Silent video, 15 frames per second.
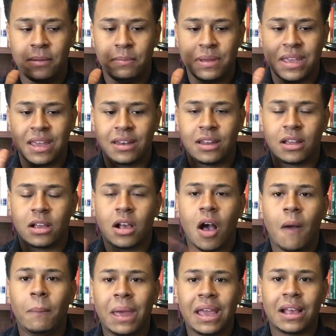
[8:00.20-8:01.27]
begin to
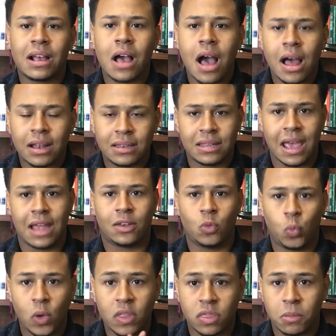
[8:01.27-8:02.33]
come in contact
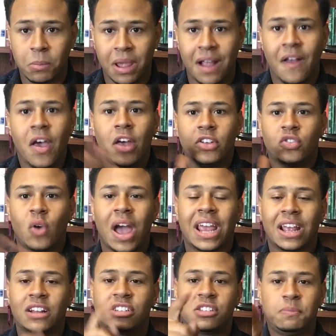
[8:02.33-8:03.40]
with me so I
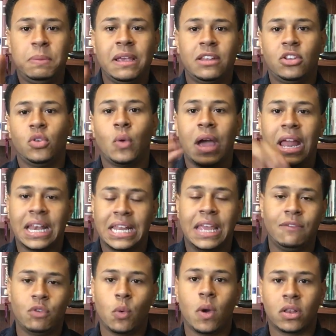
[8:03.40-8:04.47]
can speak to you and
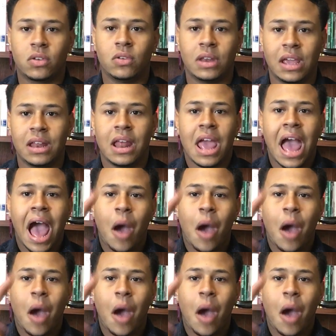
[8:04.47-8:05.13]
give you what you need.